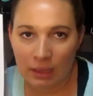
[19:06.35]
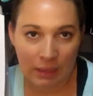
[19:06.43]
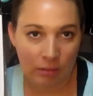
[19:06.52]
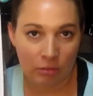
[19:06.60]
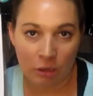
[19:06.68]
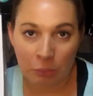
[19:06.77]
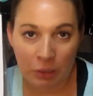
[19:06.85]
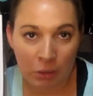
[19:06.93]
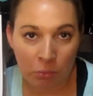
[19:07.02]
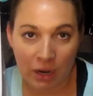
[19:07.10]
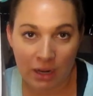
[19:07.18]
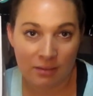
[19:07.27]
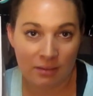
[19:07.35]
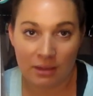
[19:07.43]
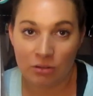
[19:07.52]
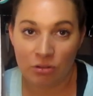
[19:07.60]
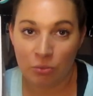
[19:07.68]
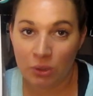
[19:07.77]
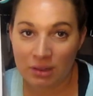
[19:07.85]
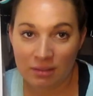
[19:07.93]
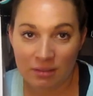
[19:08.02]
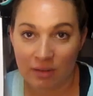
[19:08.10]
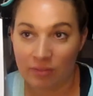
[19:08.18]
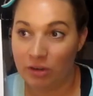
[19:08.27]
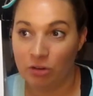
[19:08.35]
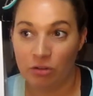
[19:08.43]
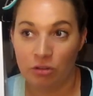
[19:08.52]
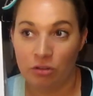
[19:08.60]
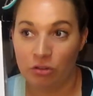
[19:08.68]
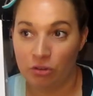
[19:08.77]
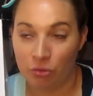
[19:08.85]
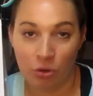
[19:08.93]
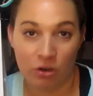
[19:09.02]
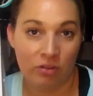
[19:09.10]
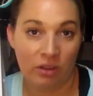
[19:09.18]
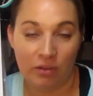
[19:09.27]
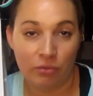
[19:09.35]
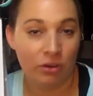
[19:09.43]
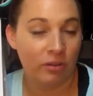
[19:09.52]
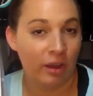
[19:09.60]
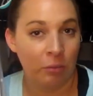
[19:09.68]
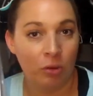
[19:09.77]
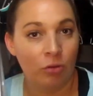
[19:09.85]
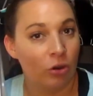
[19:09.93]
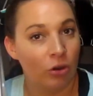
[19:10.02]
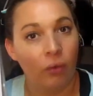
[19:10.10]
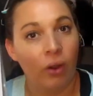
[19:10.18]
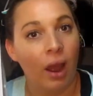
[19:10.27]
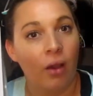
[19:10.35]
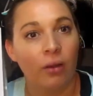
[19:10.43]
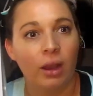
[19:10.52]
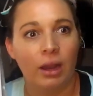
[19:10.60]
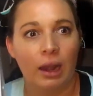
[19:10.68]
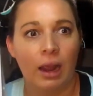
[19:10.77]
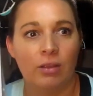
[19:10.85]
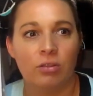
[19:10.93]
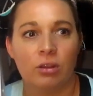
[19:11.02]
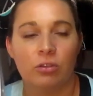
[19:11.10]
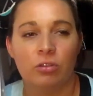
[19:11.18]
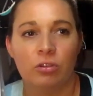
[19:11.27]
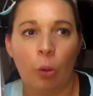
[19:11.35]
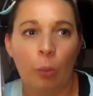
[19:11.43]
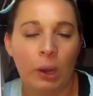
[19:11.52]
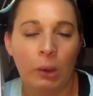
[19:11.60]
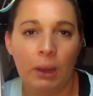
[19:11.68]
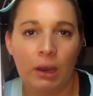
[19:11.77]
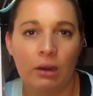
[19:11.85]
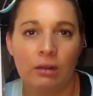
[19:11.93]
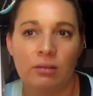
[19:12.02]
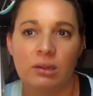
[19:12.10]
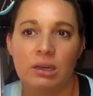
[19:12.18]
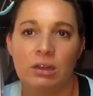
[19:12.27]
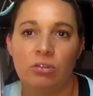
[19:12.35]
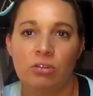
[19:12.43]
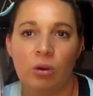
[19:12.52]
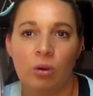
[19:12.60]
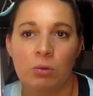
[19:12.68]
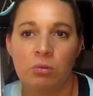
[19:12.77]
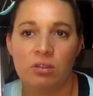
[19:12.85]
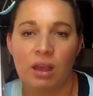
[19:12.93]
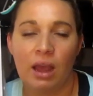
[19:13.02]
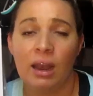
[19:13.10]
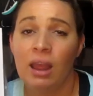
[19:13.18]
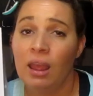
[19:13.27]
Kids aren't being brats. They just want stuff. There's stores every time you turn around. And I saw so many parents getting so upset.